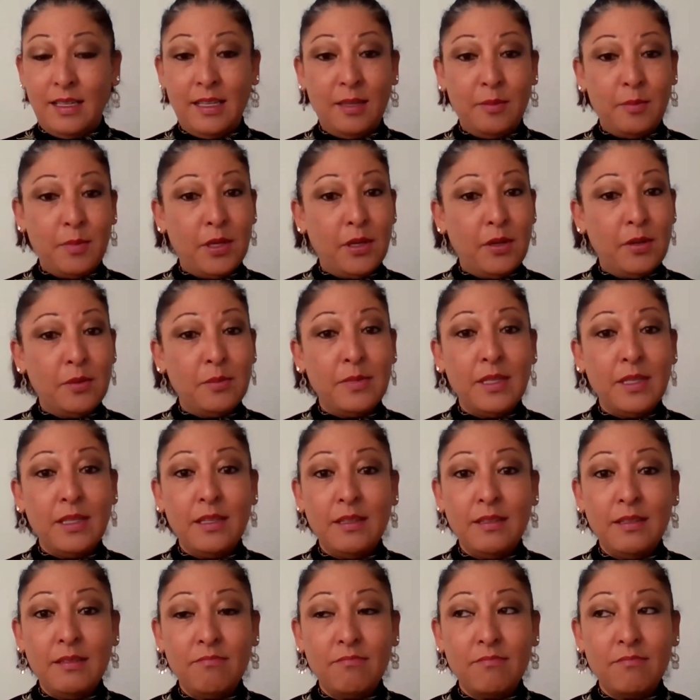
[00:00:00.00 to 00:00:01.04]
email
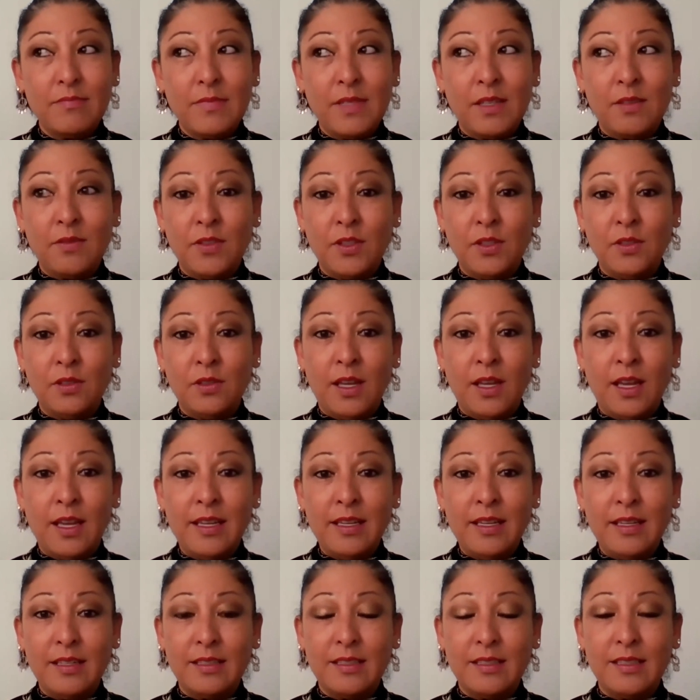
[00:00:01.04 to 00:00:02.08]
me if you'd
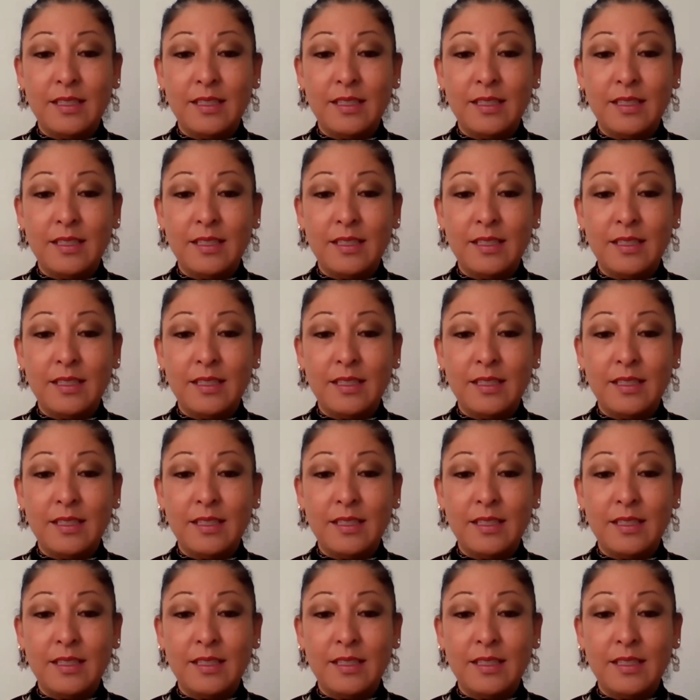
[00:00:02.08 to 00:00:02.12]
like